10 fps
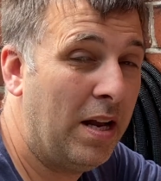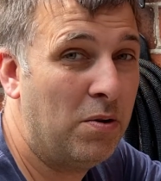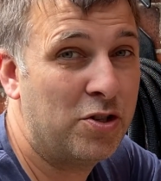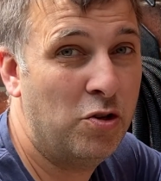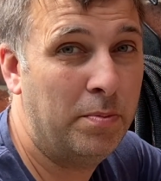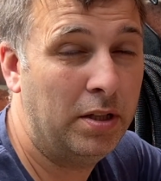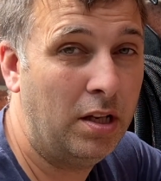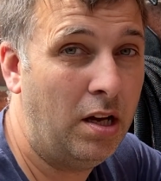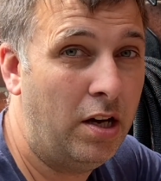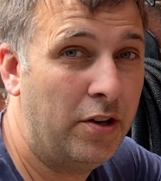I was doing my
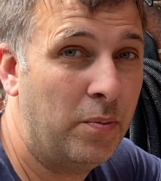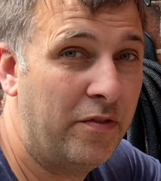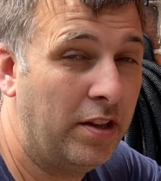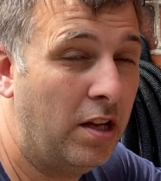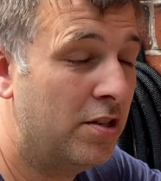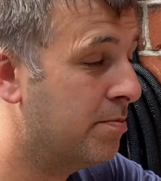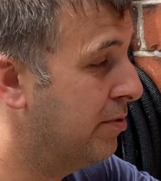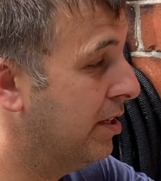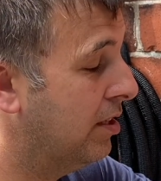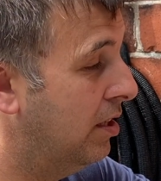lawn with the lawn
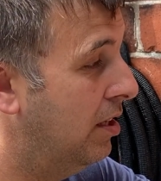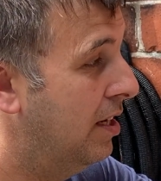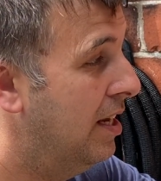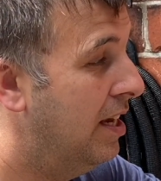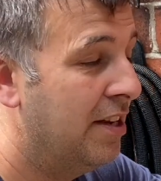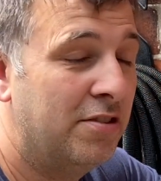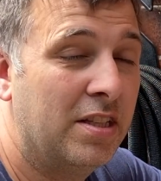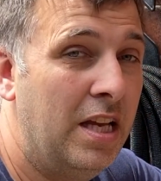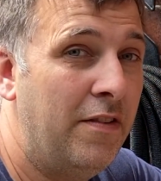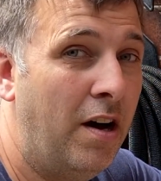sprinkler, I used
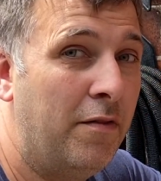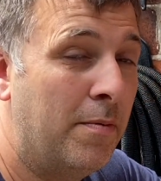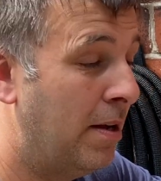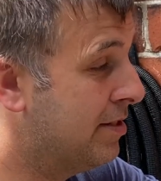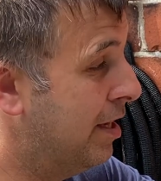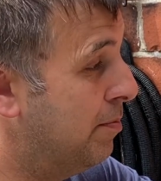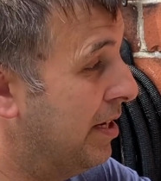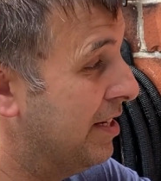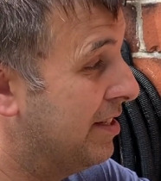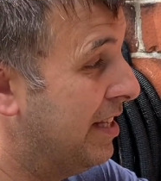to leave it on for about 10
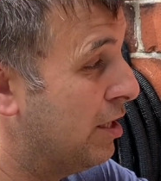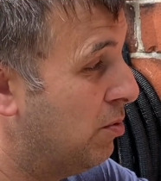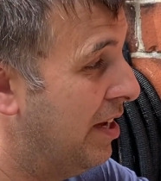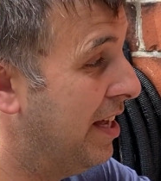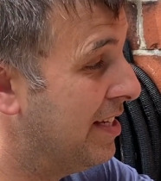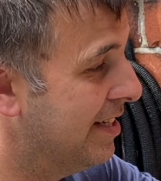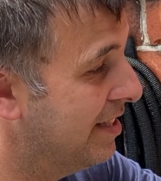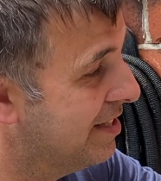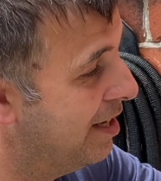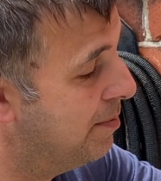minutes, so that's why that's
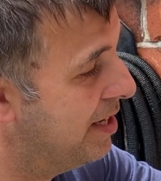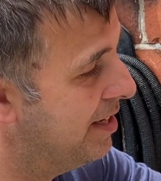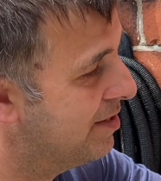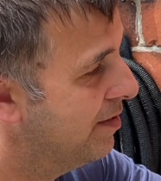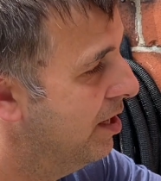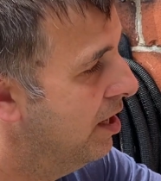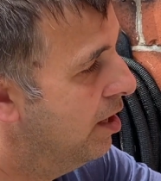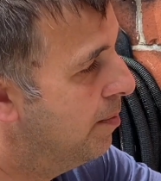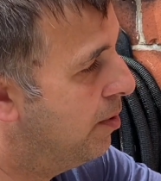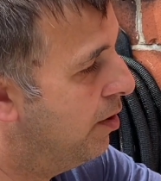set to 10 minutes.
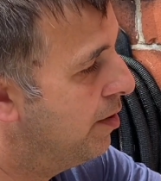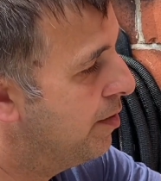But